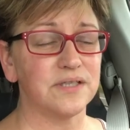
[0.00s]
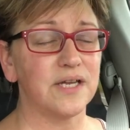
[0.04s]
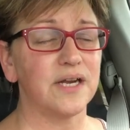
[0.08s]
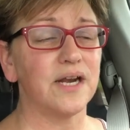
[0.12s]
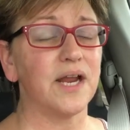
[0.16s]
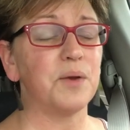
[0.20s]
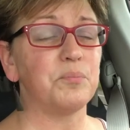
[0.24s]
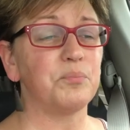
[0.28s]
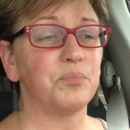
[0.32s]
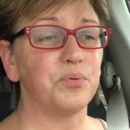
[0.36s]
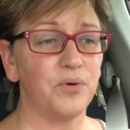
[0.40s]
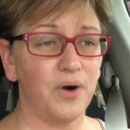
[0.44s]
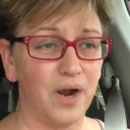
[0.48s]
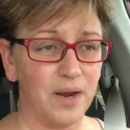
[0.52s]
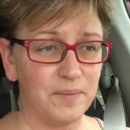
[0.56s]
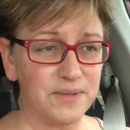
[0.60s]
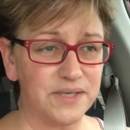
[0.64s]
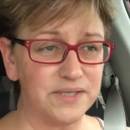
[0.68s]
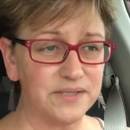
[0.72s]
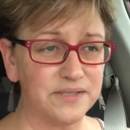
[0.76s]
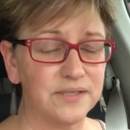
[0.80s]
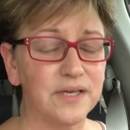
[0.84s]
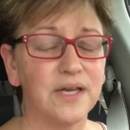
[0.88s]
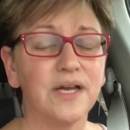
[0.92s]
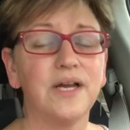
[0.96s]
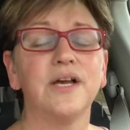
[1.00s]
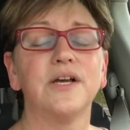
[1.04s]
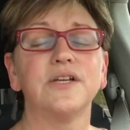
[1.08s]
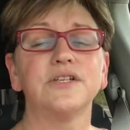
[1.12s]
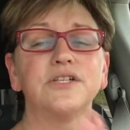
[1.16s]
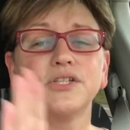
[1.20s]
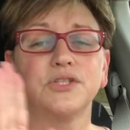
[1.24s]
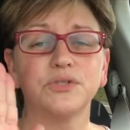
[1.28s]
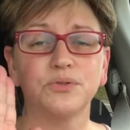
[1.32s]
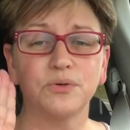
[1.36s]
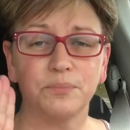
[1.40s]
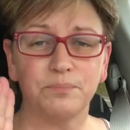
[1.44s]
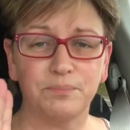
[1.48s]
And I promise
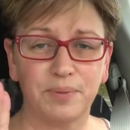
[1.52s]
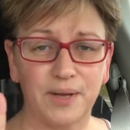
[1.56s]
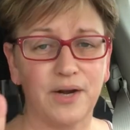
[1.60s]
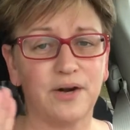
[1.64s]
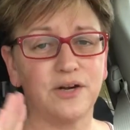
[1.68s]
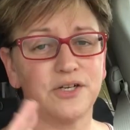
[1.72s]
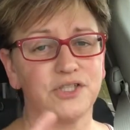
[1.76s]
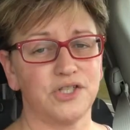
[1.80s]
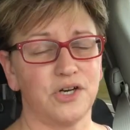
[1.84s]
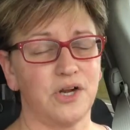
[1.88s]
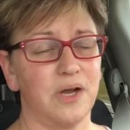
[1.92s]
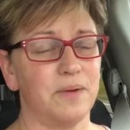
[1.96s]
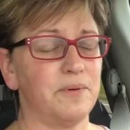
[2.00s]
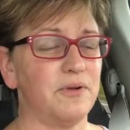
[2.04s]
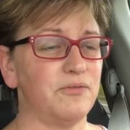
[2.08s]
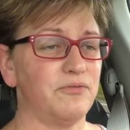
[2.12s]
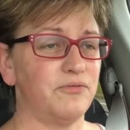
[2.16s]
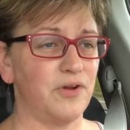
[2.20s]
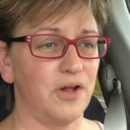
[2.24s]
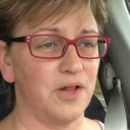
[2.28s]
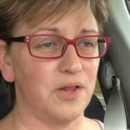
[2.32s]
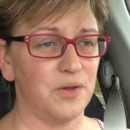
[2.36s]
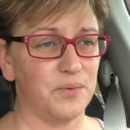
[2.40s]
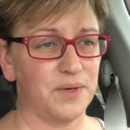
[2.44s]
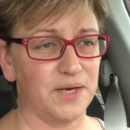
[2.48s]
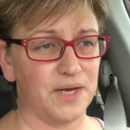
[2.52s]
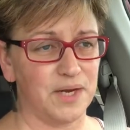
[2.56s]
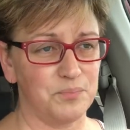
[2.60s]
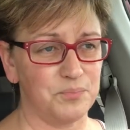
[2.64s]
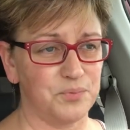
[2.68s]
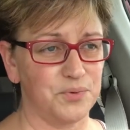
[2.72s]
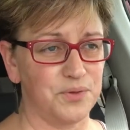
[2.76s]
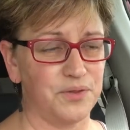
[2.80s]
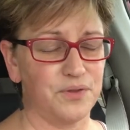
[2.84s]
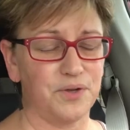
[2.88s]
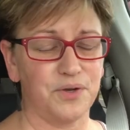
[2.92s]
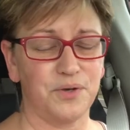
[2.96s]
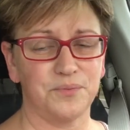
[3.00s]
to do a better job at following up
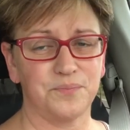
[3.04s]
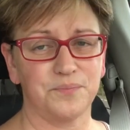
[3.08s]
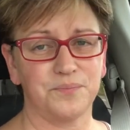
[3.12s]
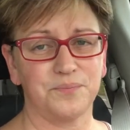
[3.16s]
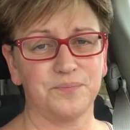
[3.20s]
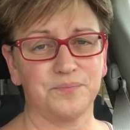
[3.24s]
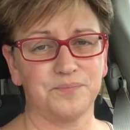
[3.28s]
with you.